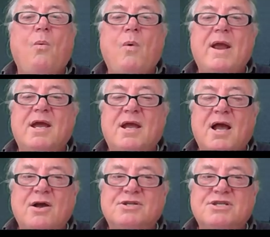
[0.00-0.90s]
we can
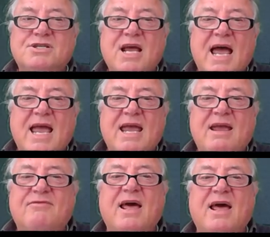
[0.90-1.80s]
go
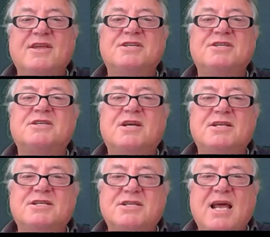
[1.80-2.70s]
save. Now this is just
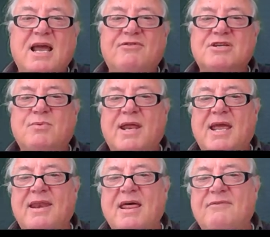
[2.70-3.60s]
going to save this one
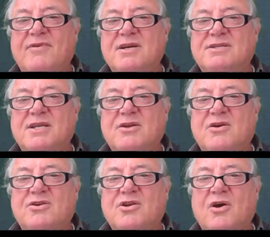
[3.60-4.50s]
here. Now the first thing you
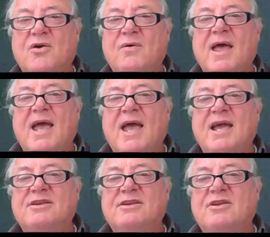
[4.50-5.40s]
can do
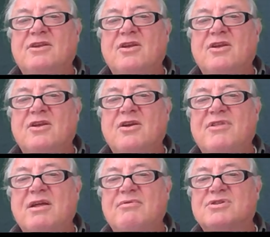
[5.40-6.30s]
is that you can have the
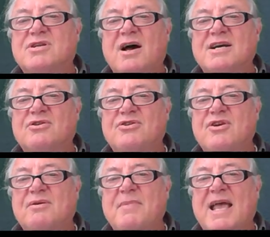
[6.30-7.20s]
original size, or
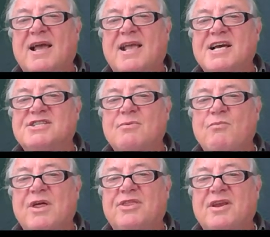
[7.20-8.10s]
you can make a
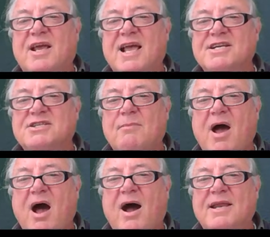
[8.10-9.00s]
custom width and a custom
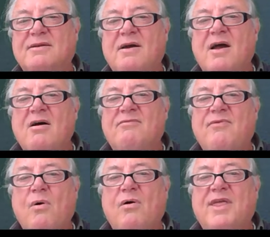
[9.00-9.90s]
height
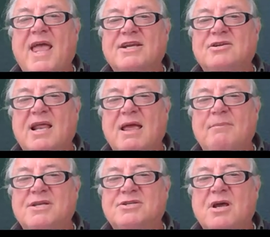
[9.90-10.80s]
for the actual
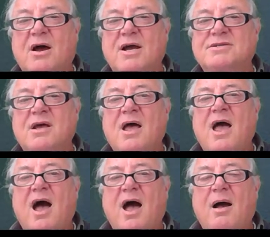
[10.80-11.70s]
image size.
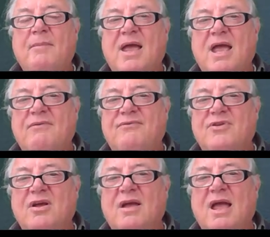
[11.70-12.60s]
Um,
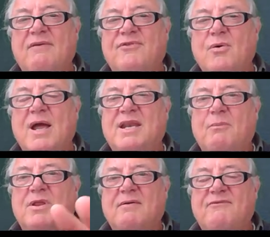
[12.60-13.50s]
if you if you end
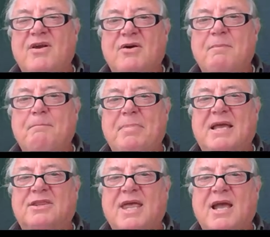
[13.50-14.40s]
up with a very
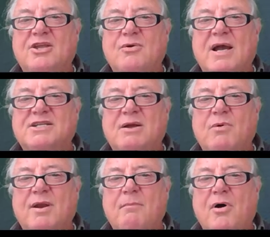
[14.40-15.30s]
big thing and you actually
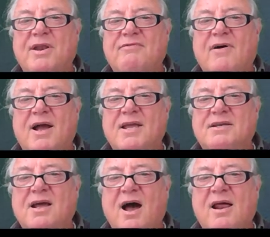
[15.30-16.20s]
want to modify your
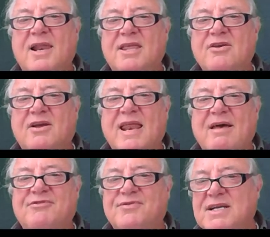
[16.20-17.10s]
tiling, you can
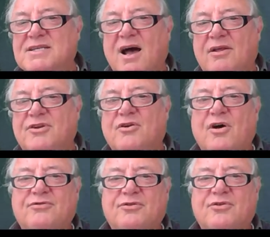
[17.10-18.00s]
have three tiles
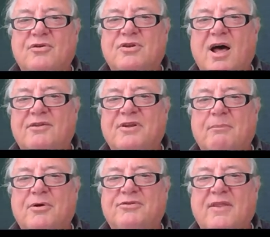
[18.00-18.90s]
across and two tiles
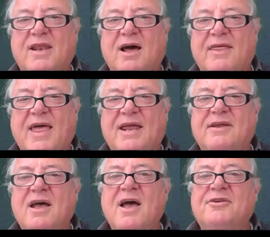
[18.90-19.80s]
up or something like that
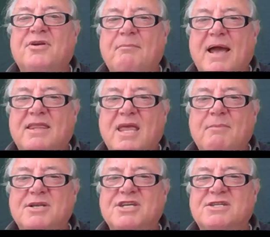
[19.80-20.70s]
to make the
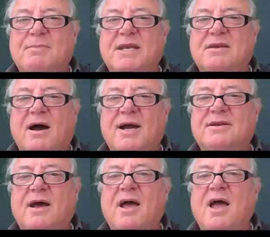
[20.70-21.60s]
images a bit
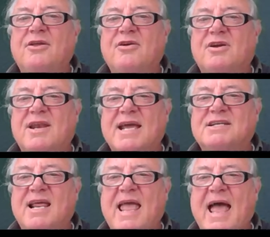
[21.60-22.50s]
tighter. You can
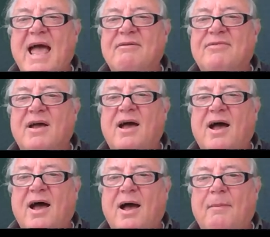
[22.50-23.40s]
actually have
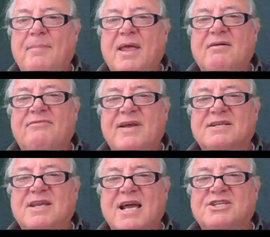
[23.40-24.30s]
um,
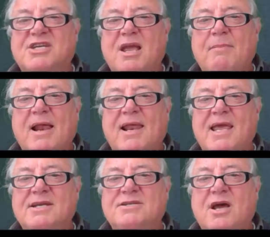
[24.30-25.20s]
fixed H T M L
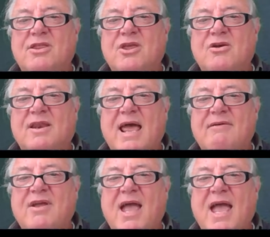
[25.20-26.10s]
here so that you can
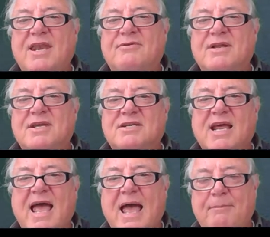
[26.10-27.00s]
have your header in your
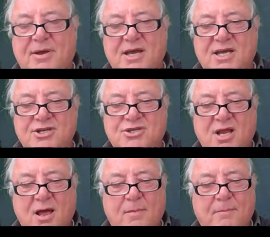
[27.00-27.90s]
tab as
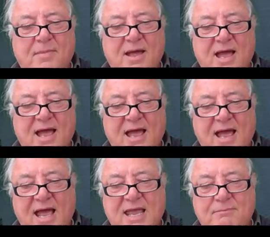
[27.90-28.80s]
um,
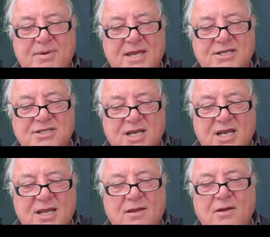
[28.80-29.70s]
A B
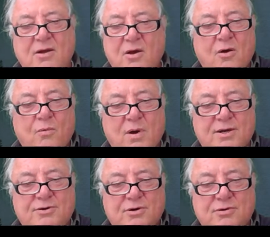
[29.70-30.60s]
C.
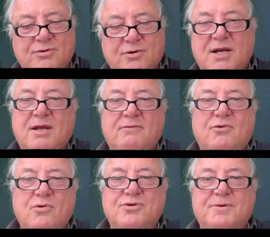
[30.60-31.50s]
One, two, three, of
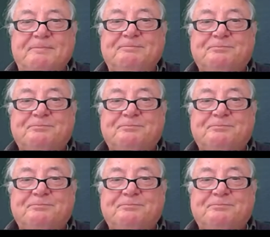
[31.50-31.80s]
course.